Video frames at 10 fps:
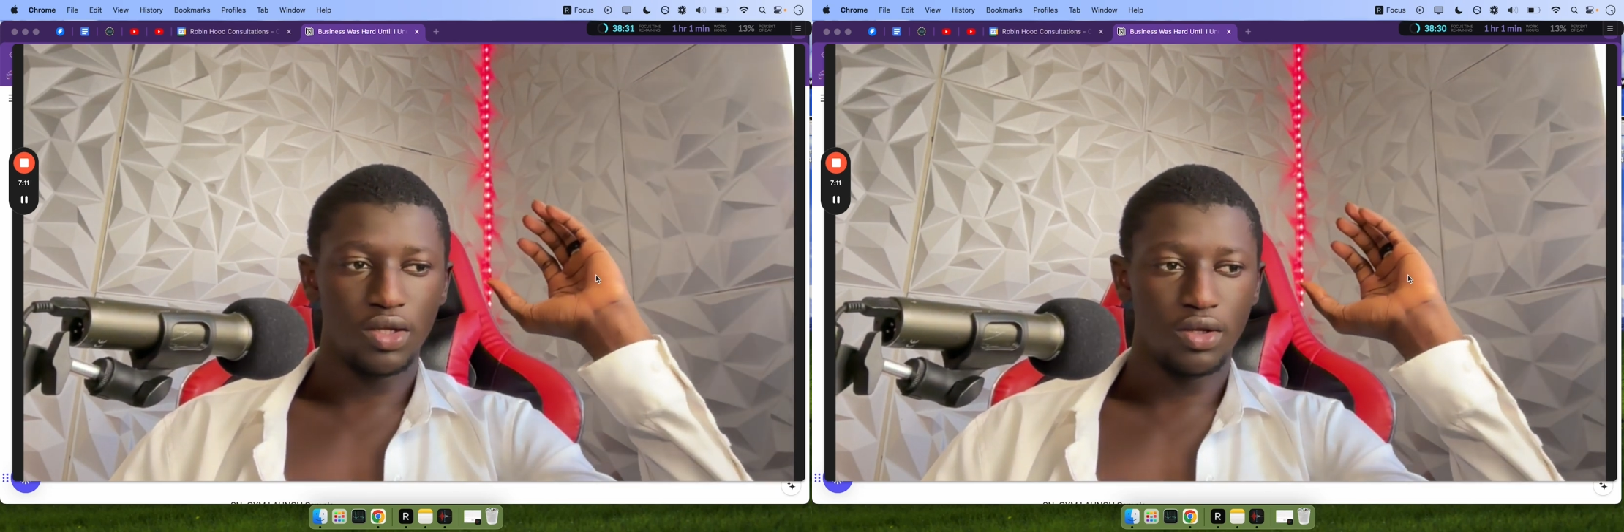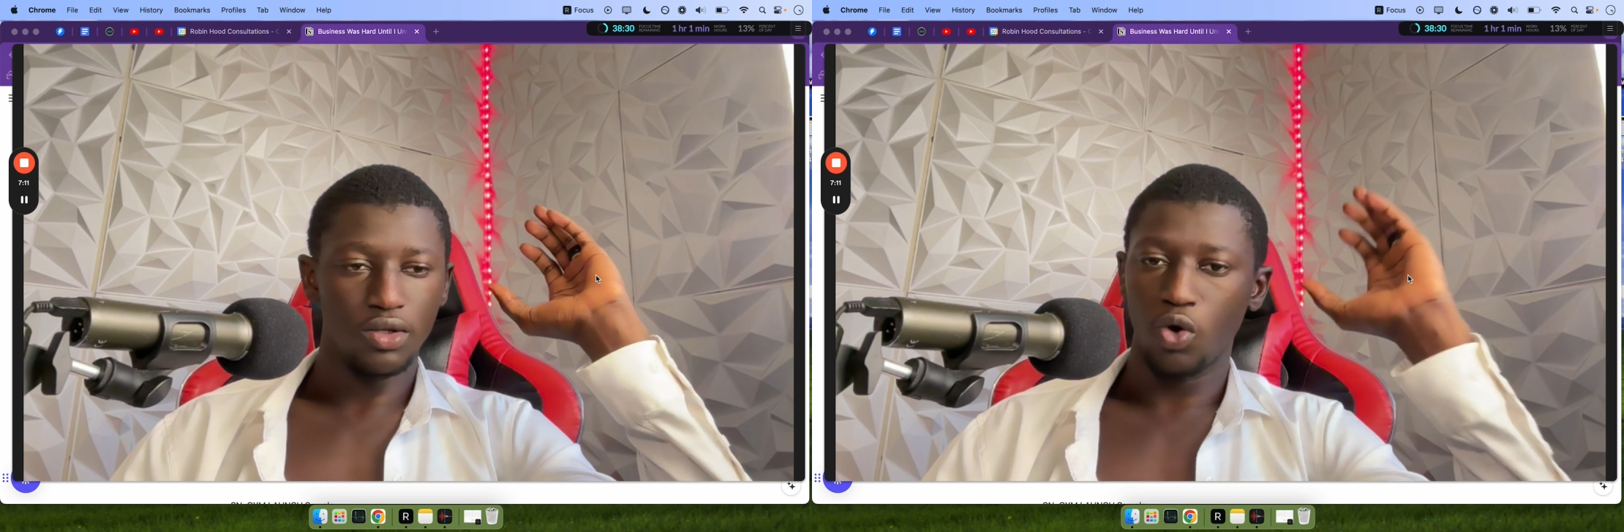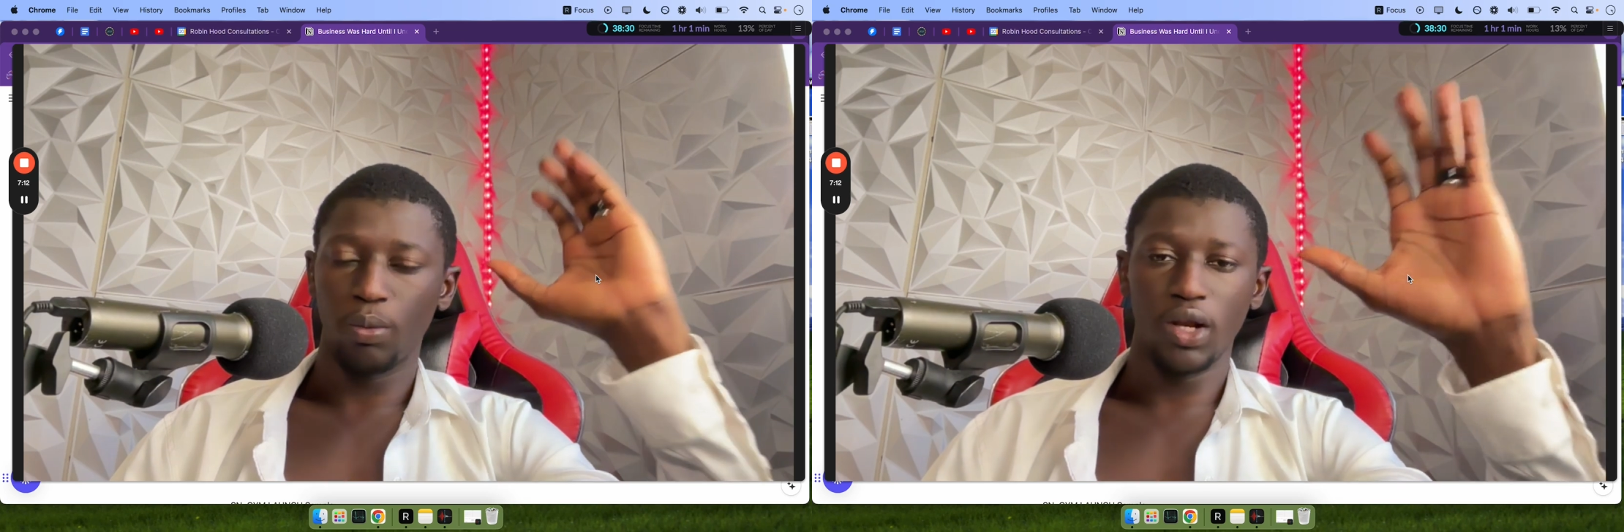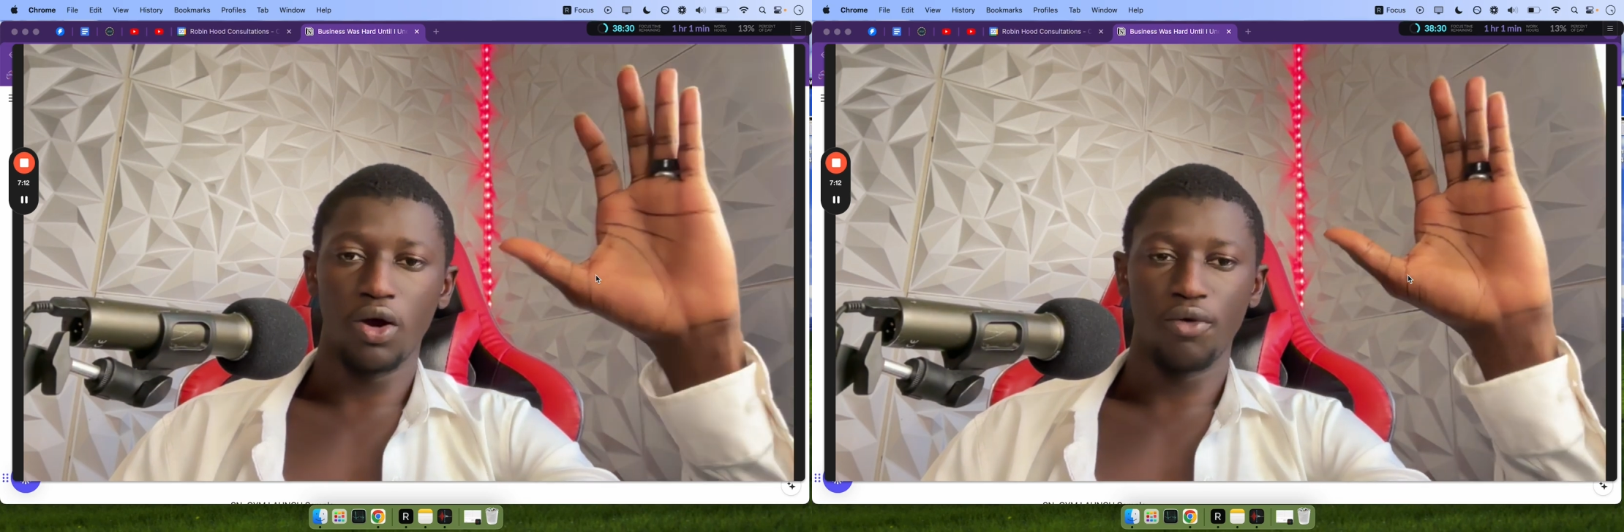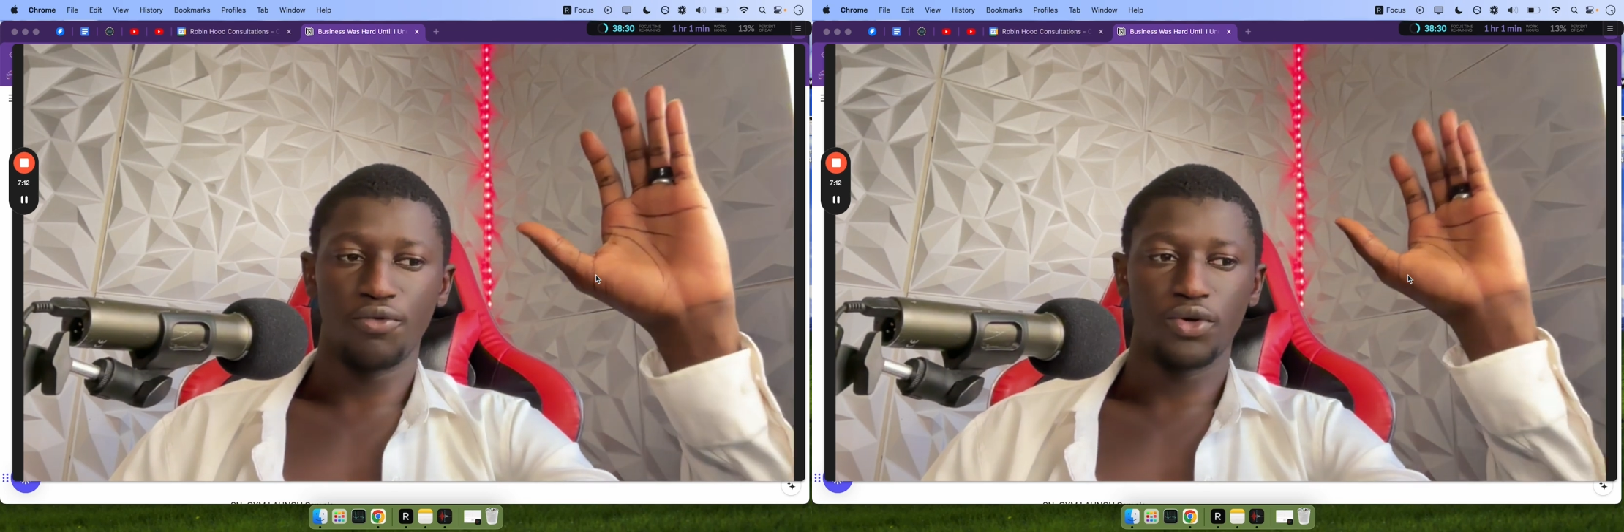no-brainer
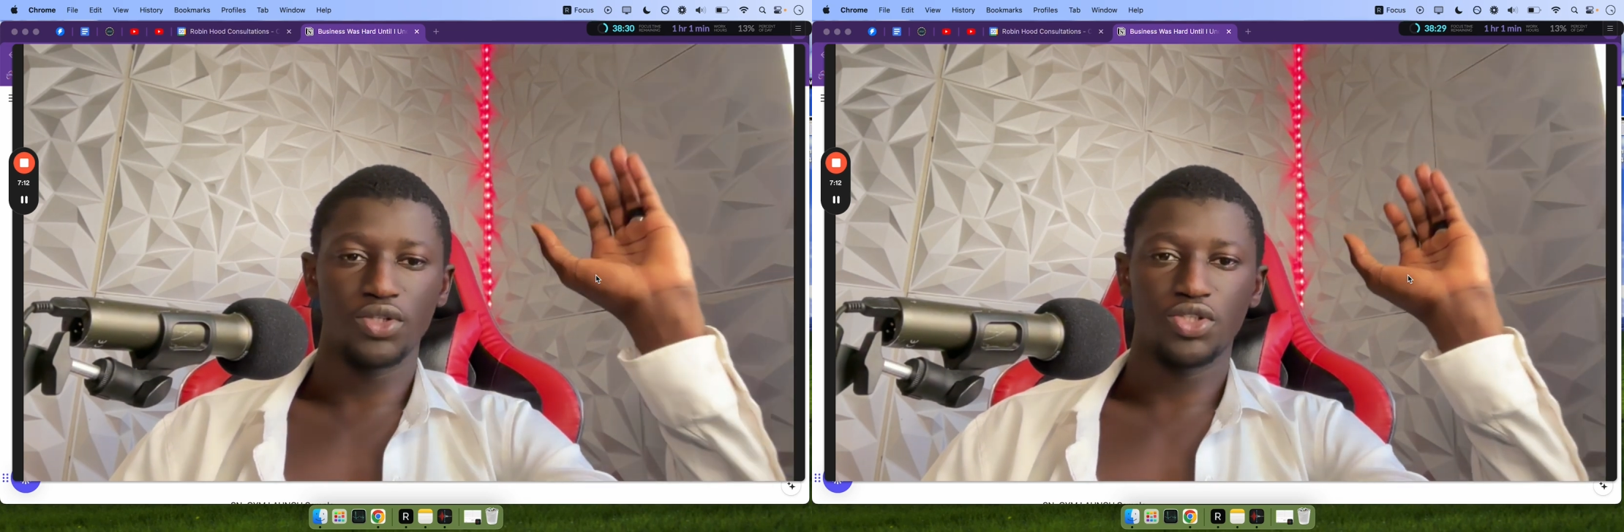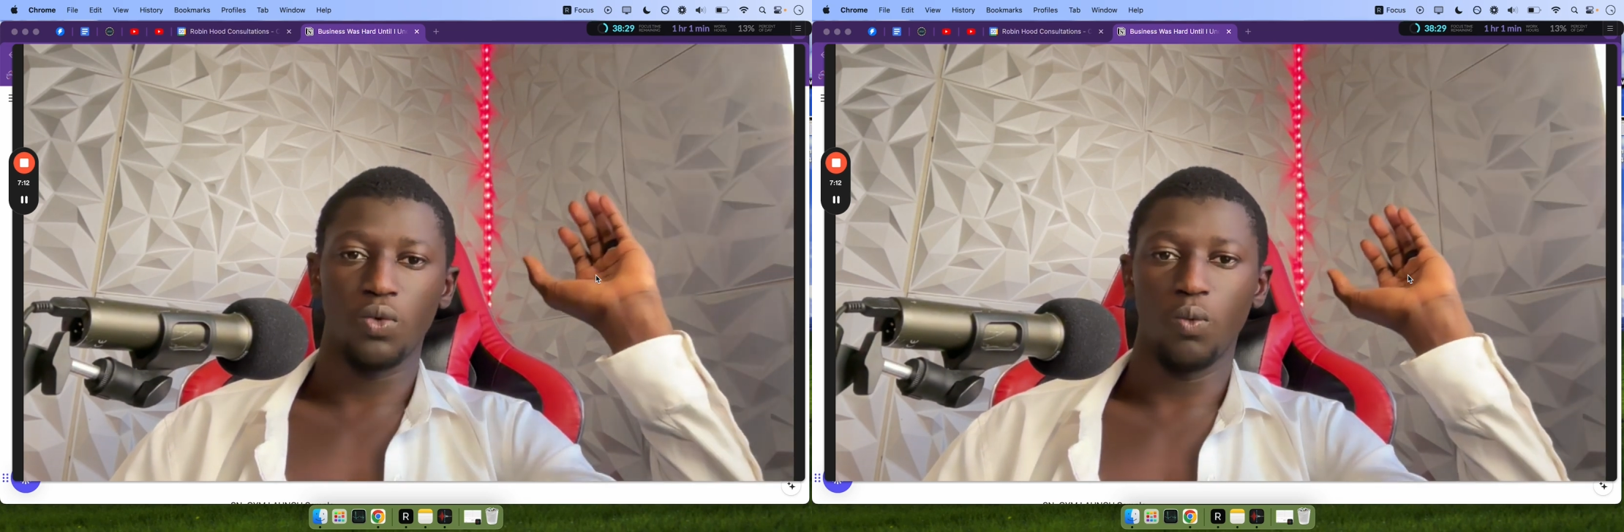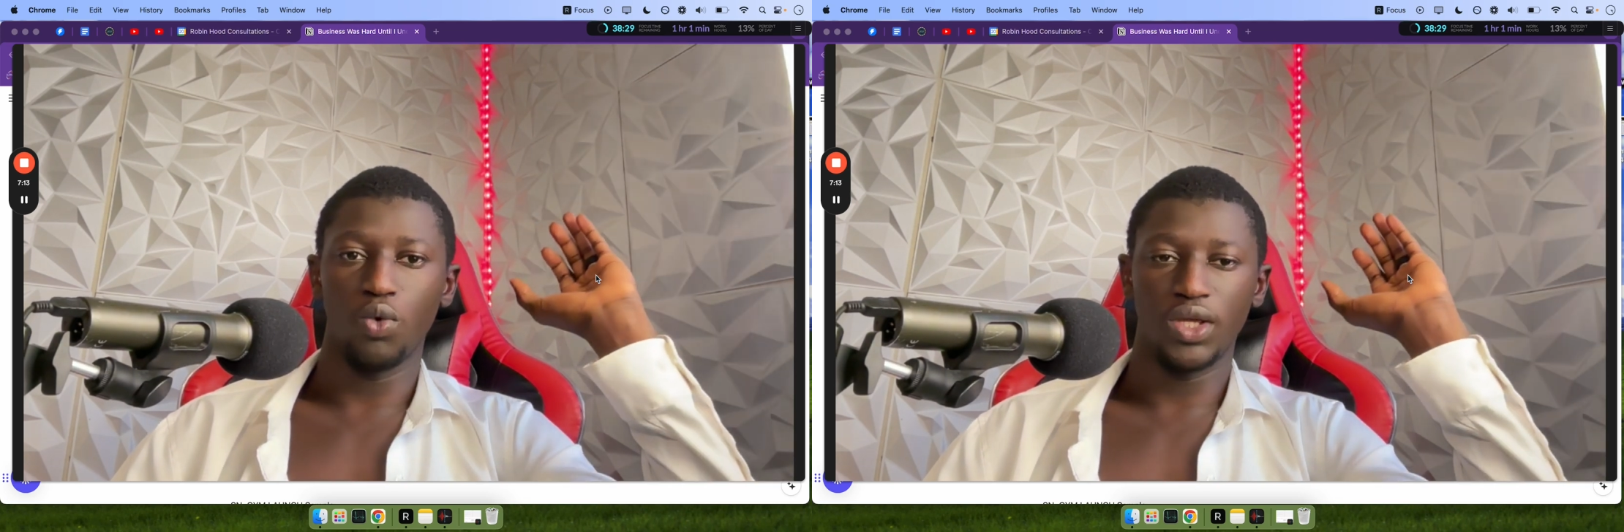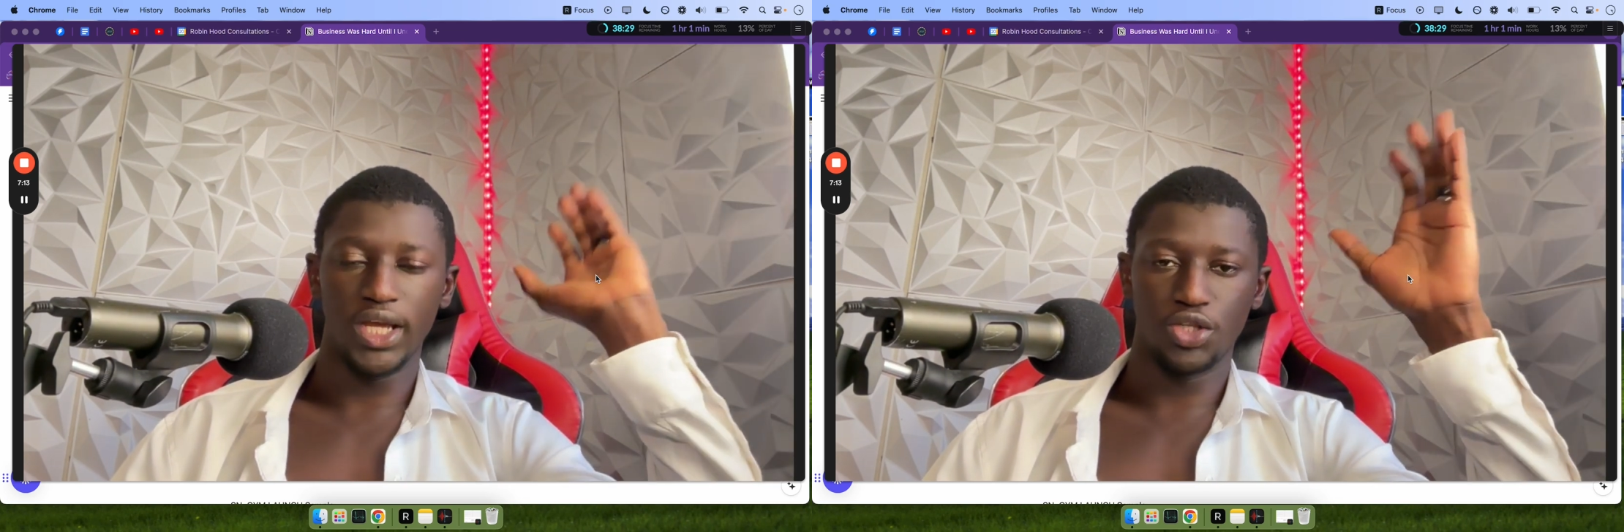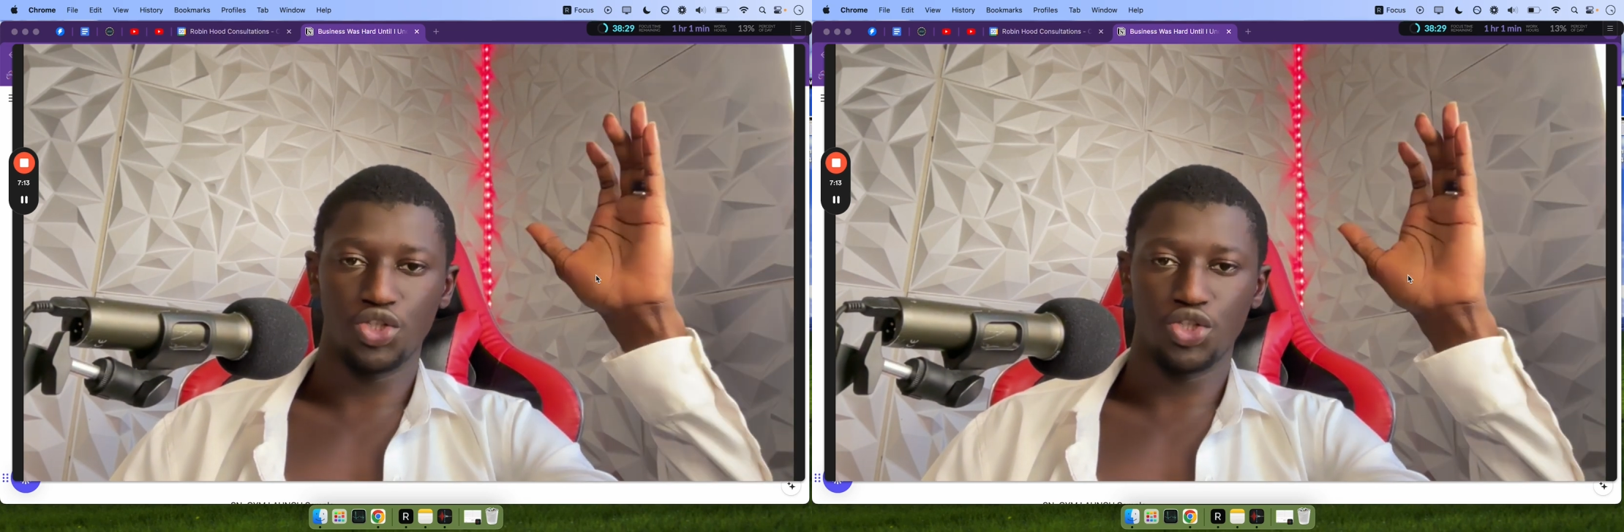offers will get